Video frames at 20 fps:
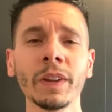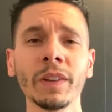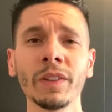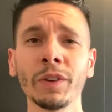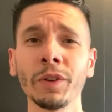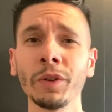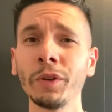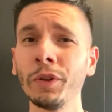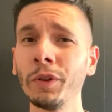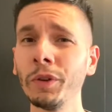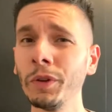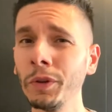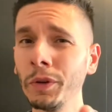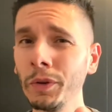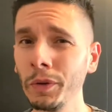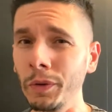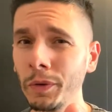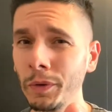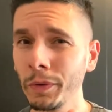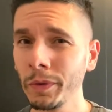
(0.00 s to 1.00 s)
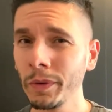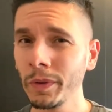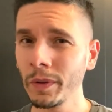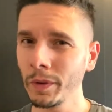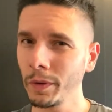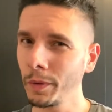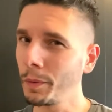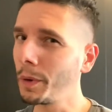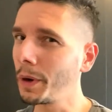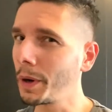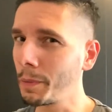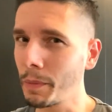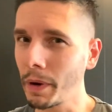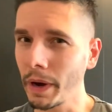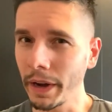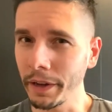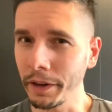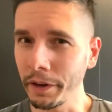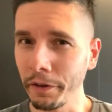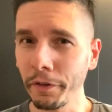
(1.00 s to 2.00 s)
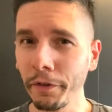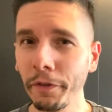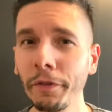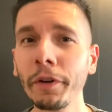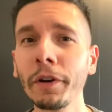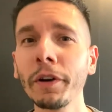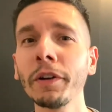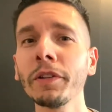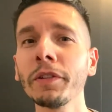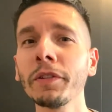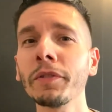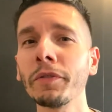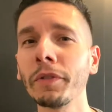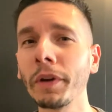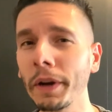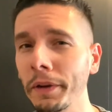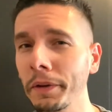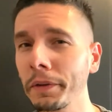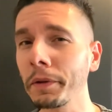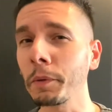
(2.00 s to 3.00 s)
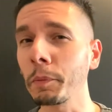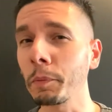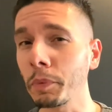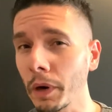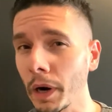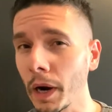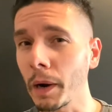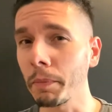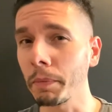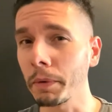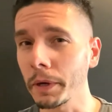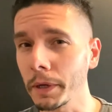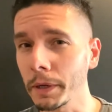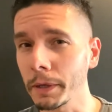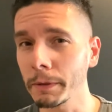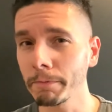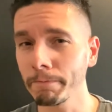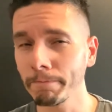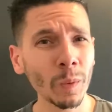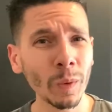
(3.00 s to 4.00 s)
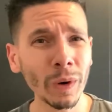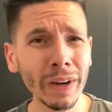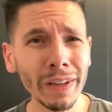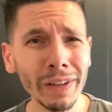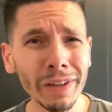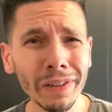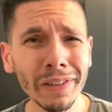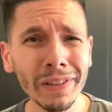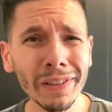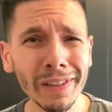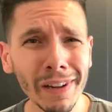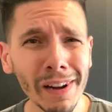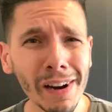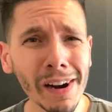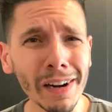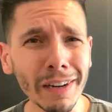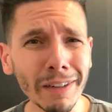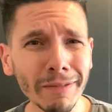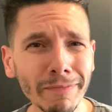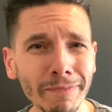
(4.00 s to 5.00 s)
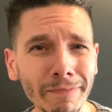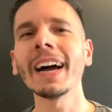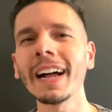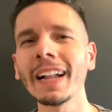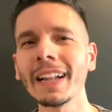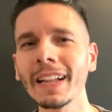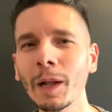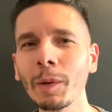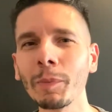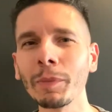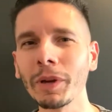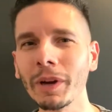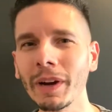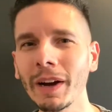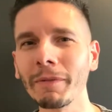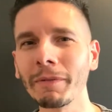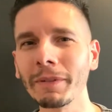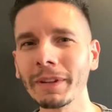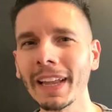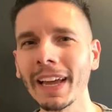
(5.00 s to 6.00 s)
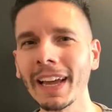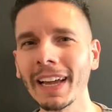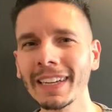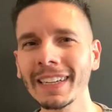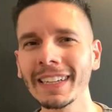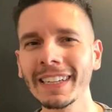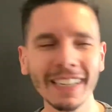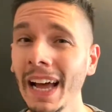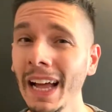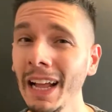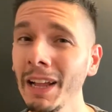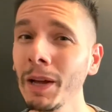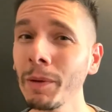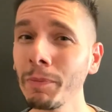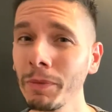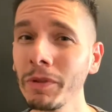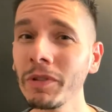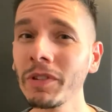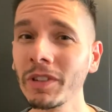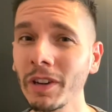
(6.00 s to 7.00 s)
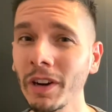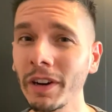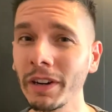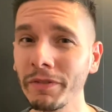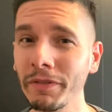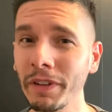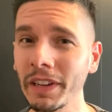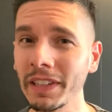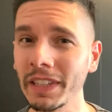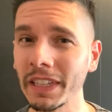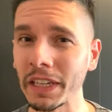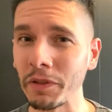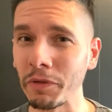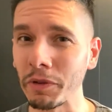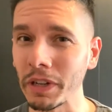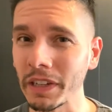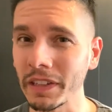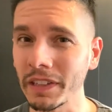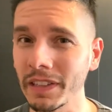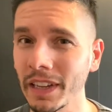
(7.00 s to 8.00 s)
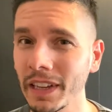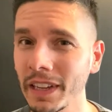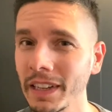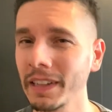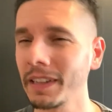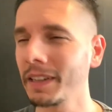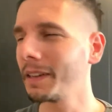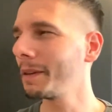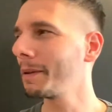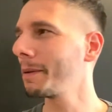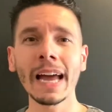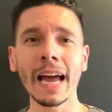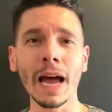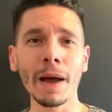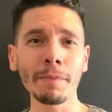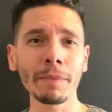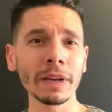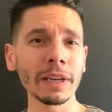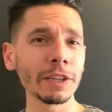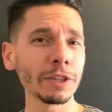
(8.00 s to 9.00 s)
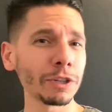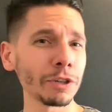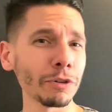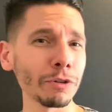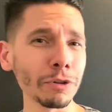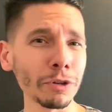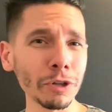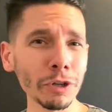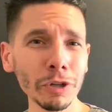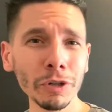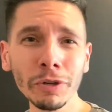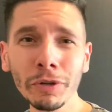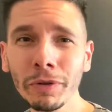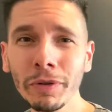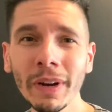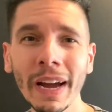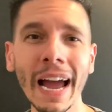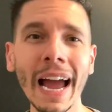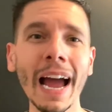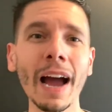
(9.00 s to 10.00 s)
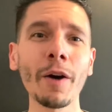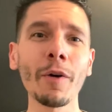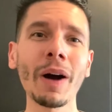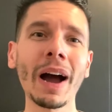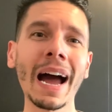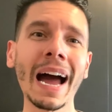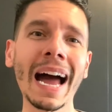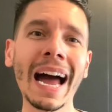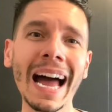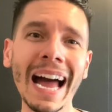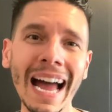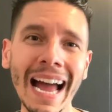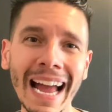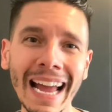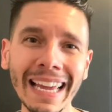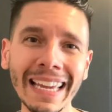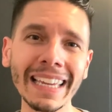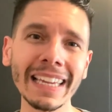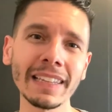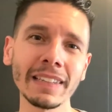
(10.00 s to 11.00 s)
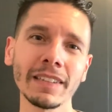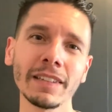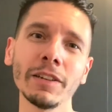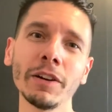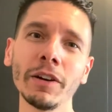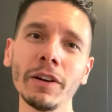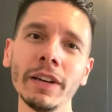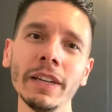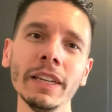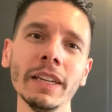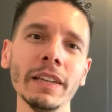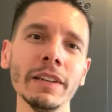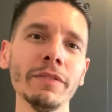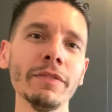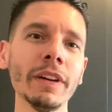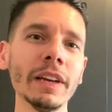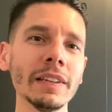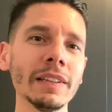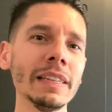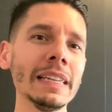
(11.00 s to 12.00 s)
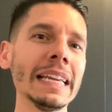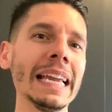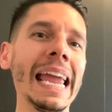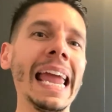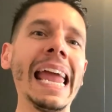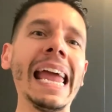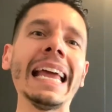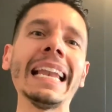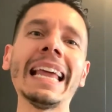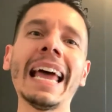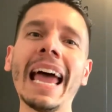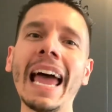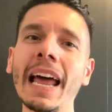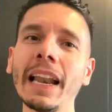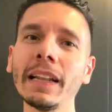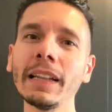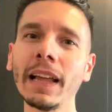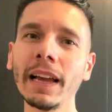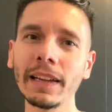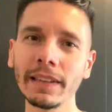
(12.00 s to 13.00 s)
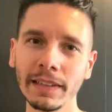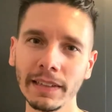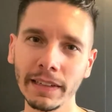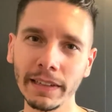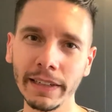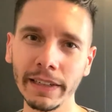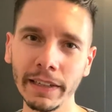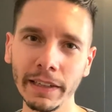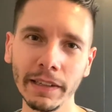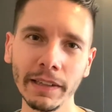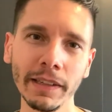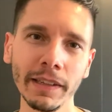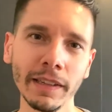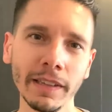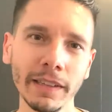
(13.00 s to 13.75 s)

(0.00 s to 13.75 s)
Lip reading: So you want to buy your first rental property. Where do you start? I'll help you out with that. I'll help you start investing in real estate. I'm going to show you how I get started investing and analyzing a deal.